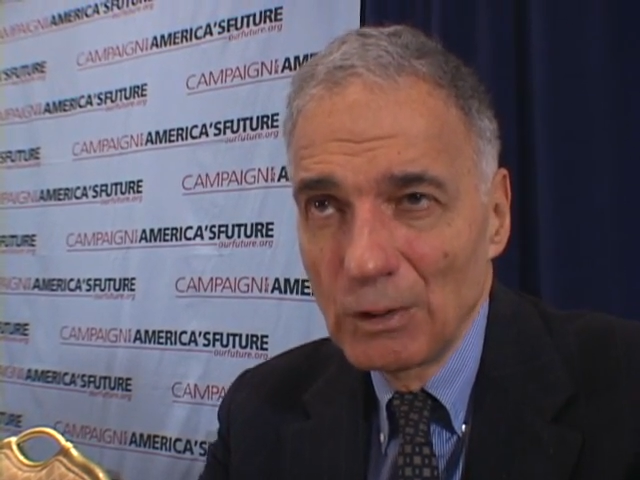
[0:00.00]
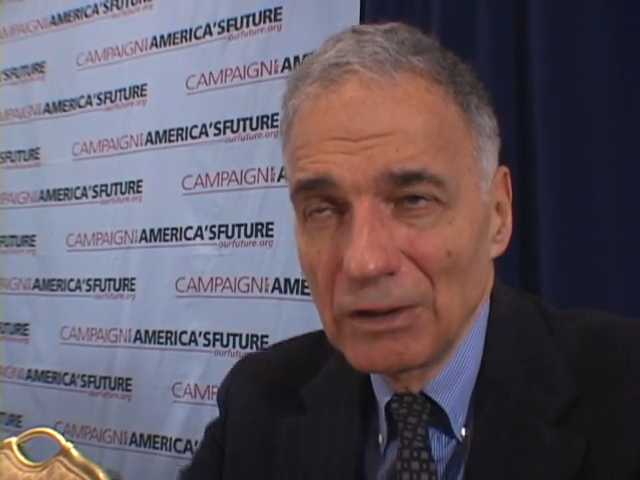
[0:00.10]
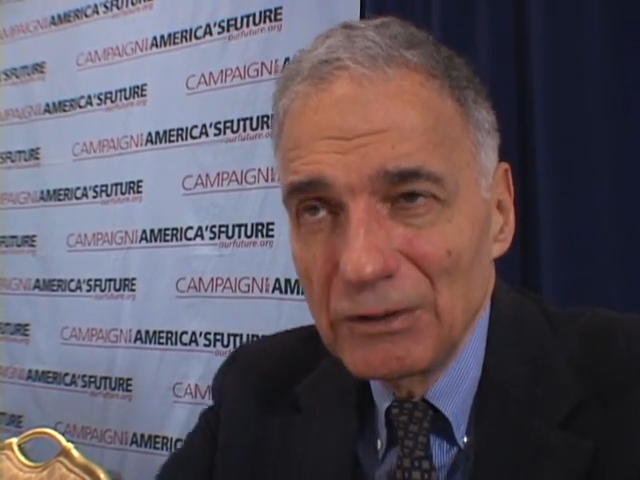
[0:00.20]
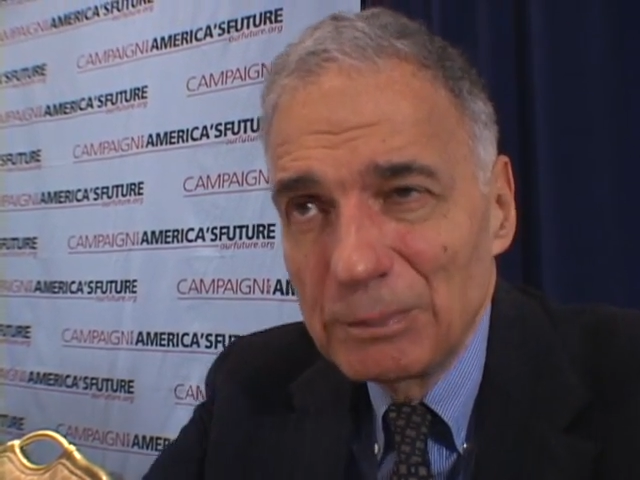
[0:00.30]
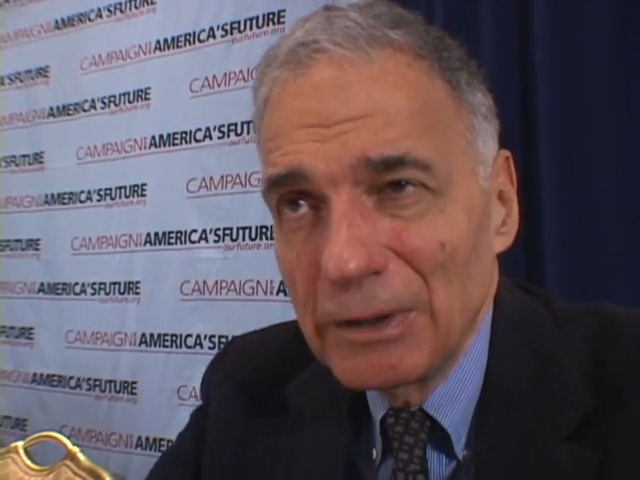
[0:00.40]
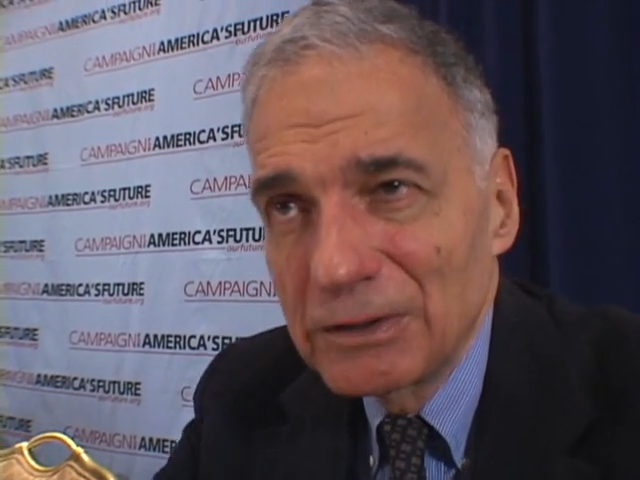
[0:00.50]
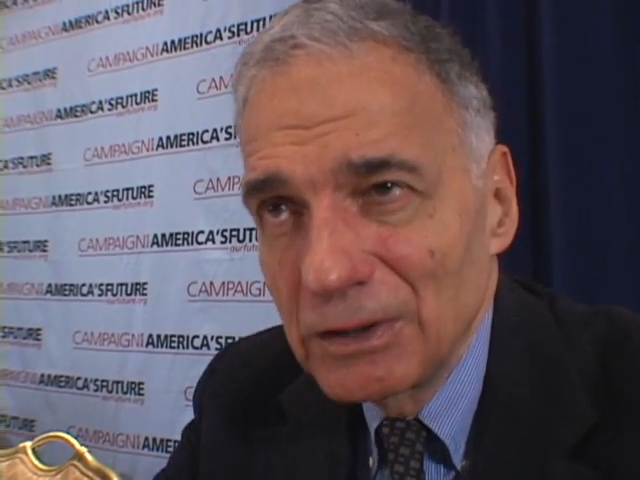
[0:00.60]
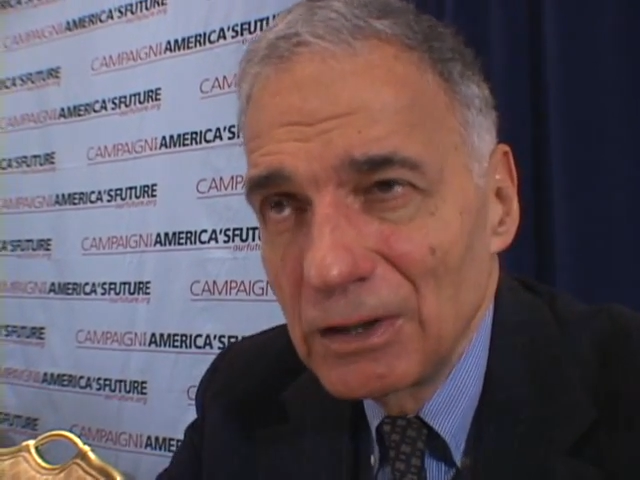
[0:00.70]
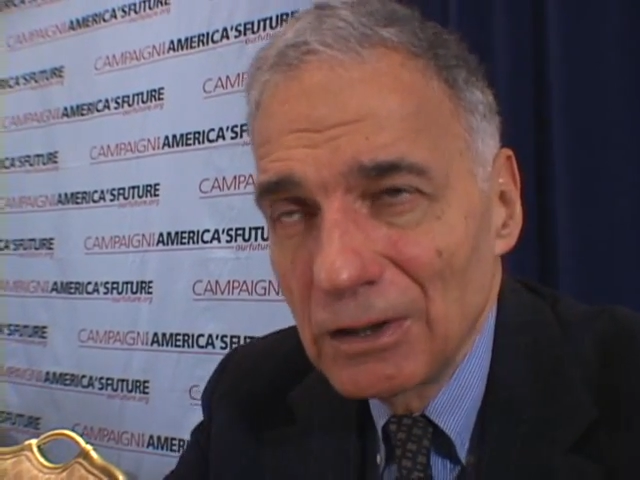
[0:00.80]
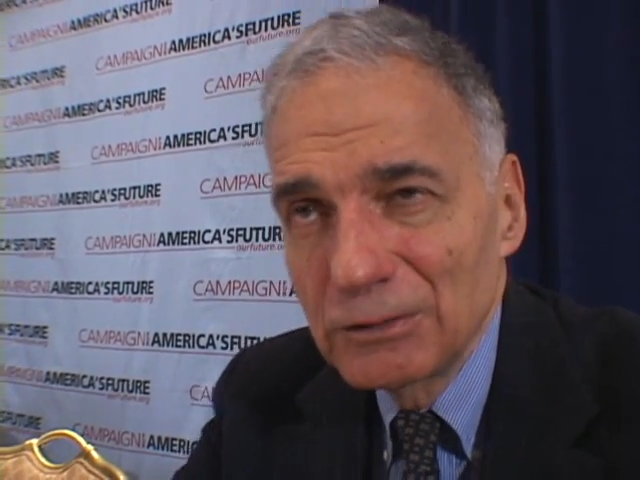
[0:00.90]
Well, let's pick
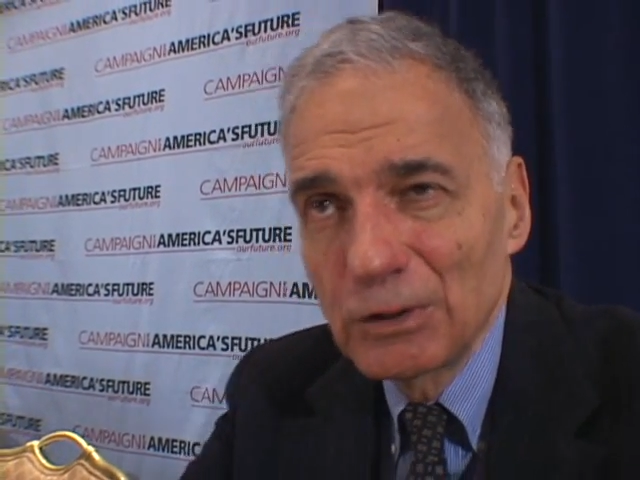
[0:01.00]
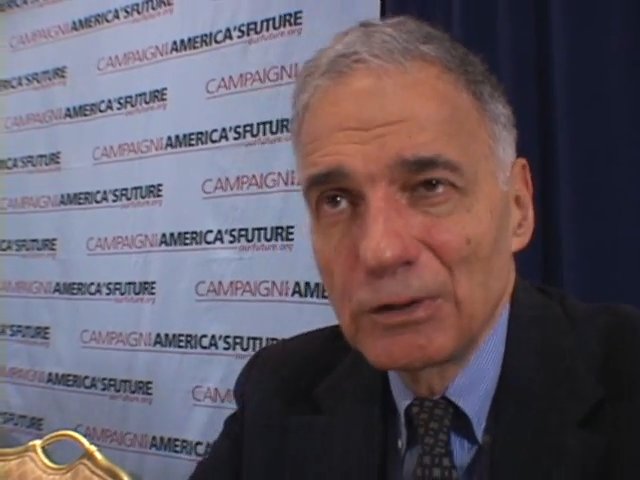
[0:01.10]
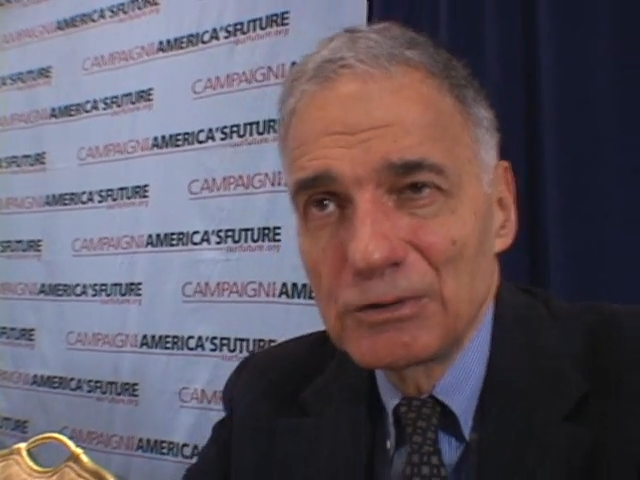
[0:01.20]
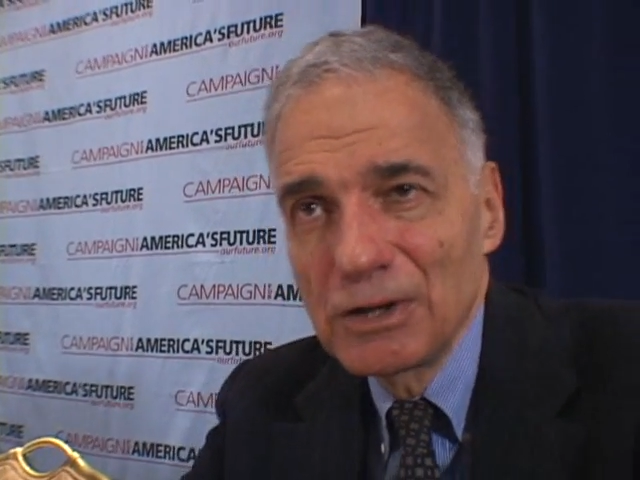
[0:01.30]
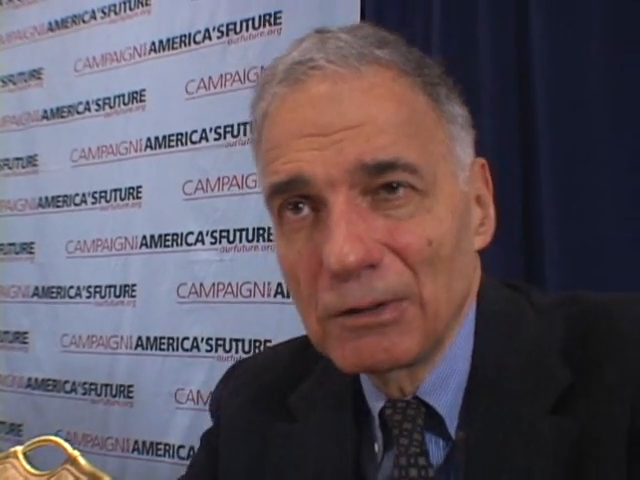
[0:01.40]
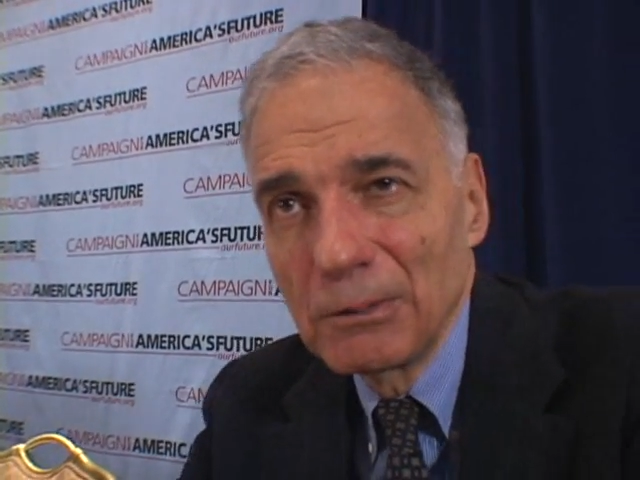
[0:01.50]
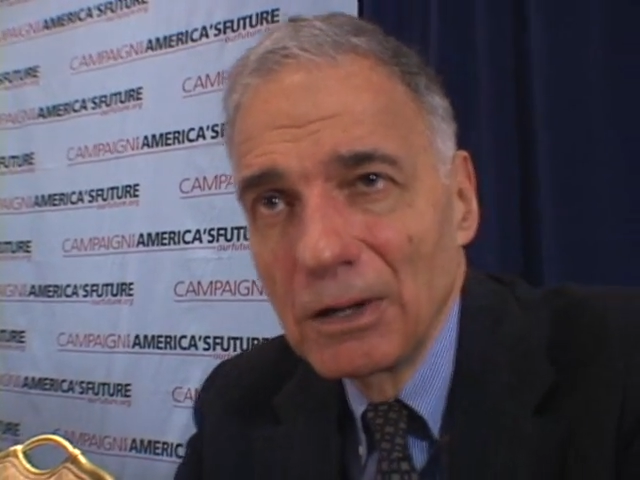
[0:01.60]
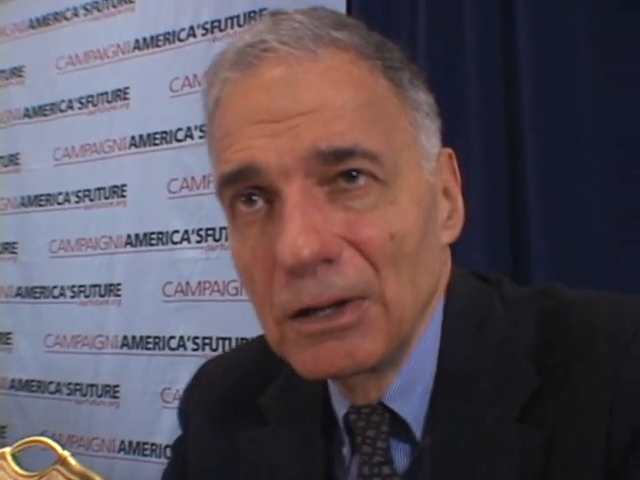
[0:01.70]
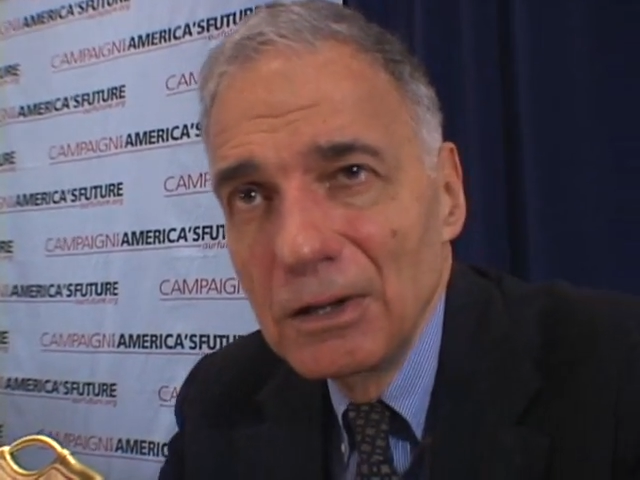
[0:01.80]
the Attorney General.